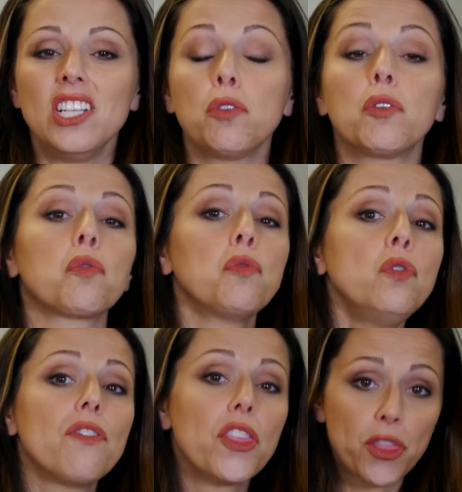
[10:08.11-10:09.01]
So what the
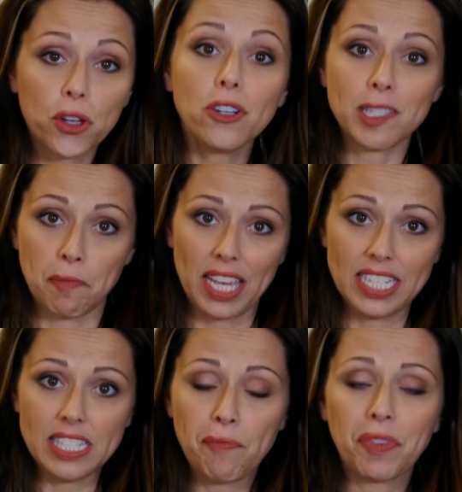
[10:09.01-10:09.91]
rule of thirds
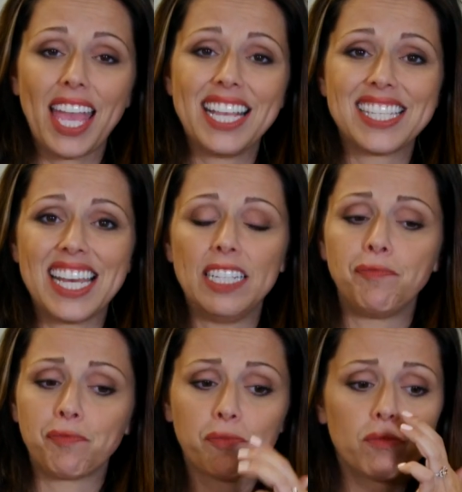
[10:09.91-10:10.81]
means is
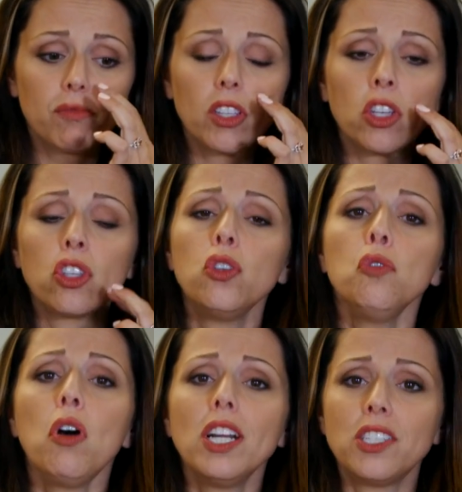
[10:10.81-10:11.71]
that you
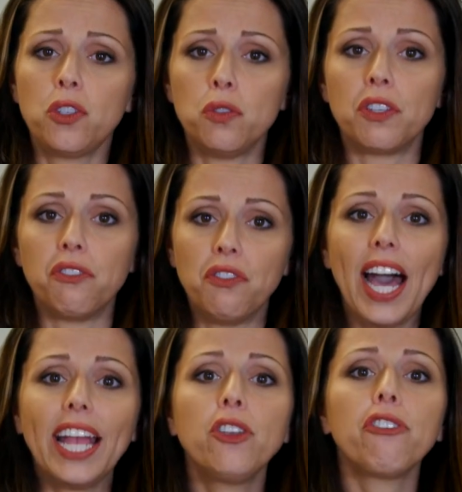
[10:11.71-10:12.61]
want to
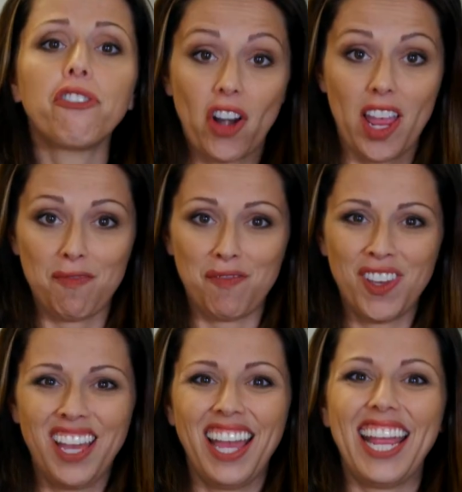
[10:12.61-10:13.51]
divide your frame
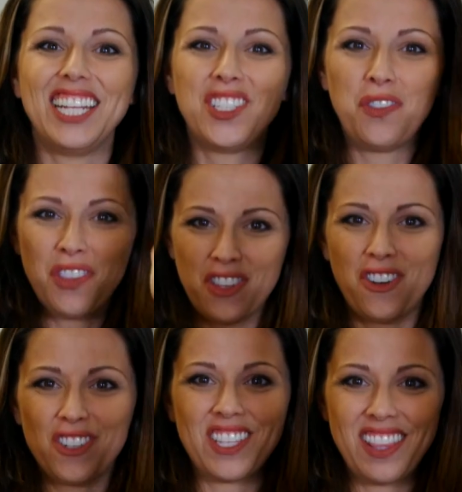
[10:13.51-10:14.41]
into
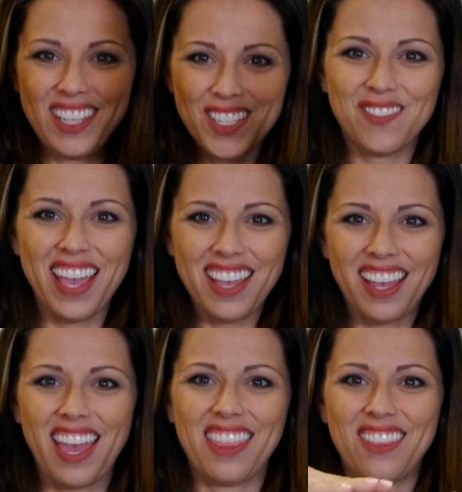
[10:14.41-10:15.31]
thirds this way
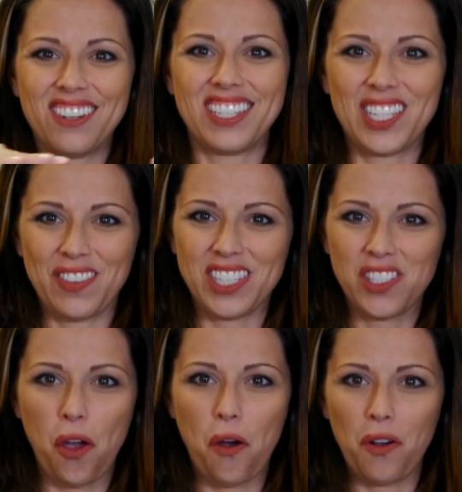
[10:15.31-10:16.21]
and thirds this way.
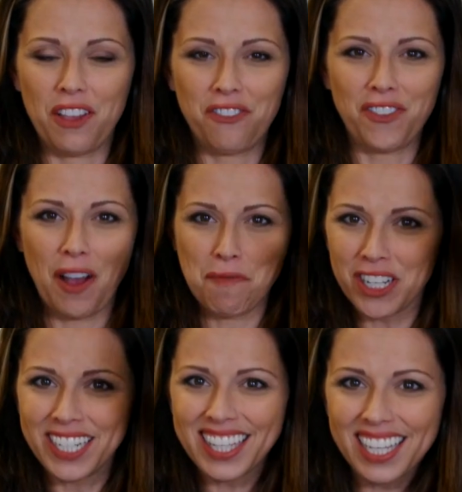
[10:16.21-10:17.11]
So if I'm
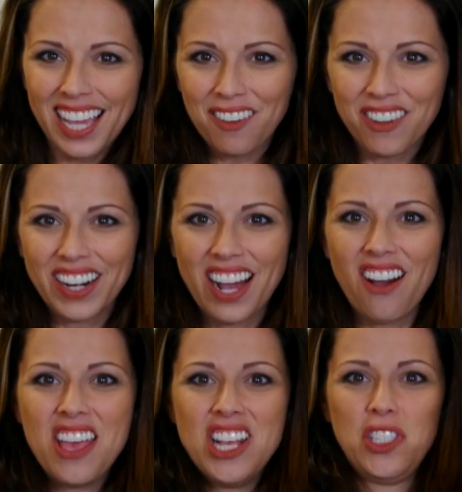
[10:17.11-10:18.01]
looking at the camera right now,
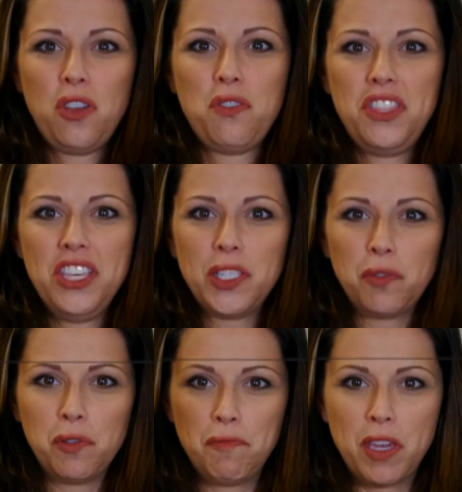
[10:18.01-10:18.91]
so this
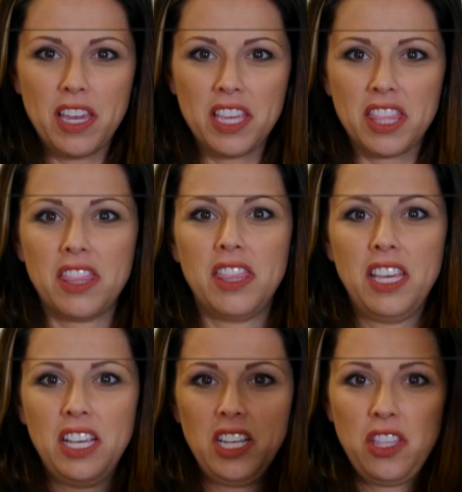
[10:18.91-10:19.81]
would be
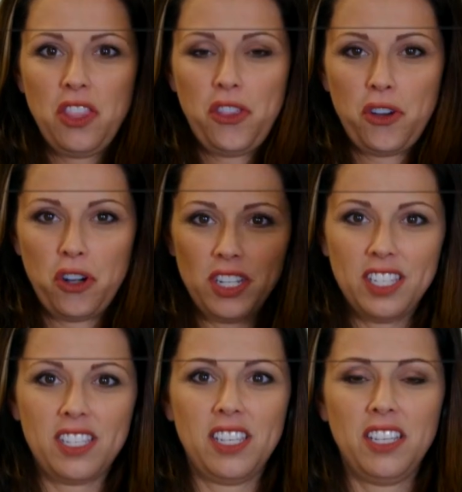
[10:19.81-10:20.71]

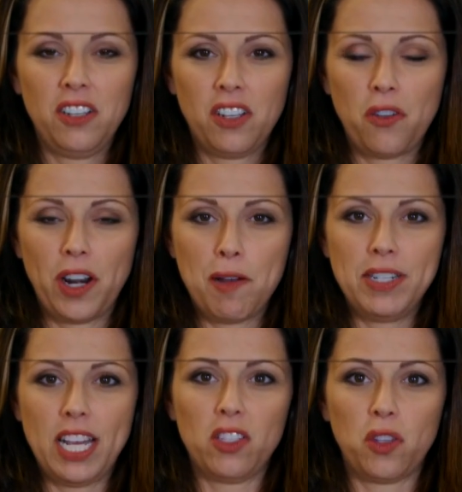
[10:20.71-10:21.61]
thirds going up
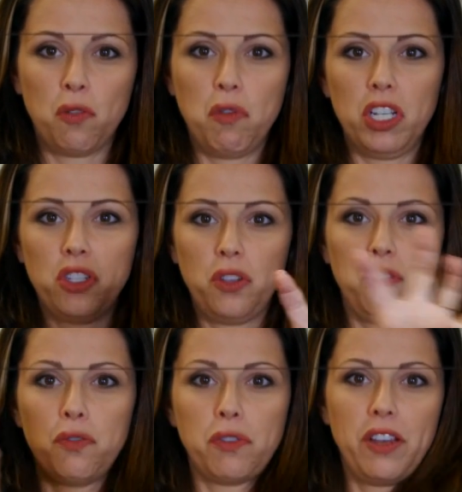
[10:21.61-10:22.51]
and down, so 1,
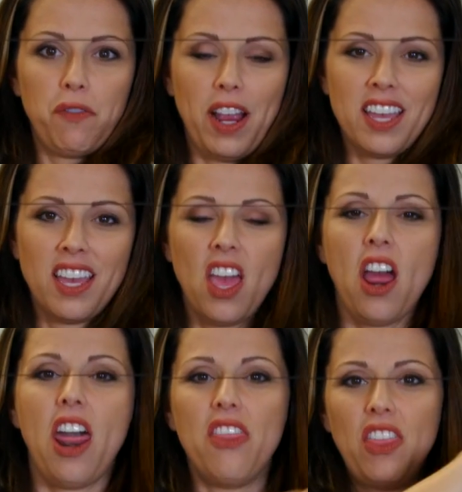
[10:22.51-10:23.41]
2, 3, right?
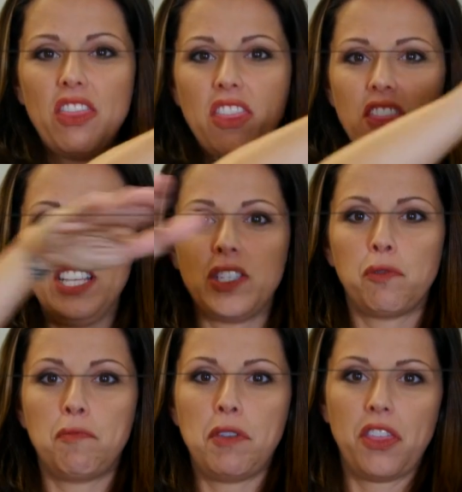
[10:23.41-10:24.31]
And then this
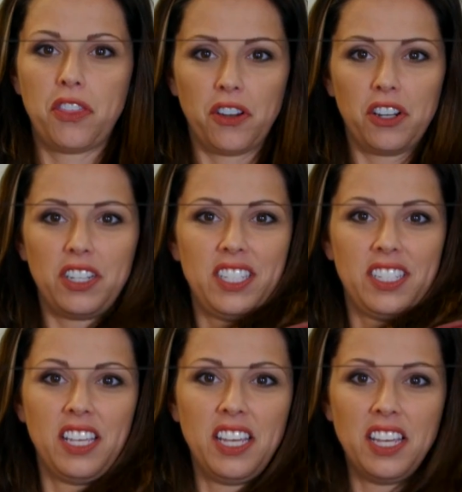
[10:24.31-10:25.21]
would be
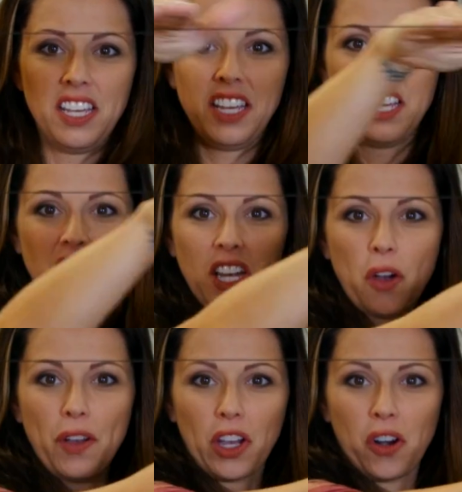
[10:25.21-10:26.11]
thirds
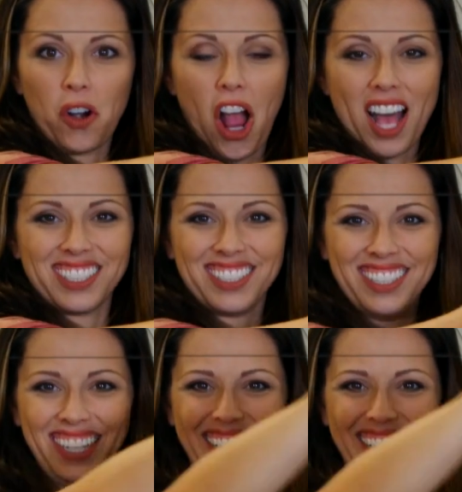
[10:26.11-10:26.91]
going across.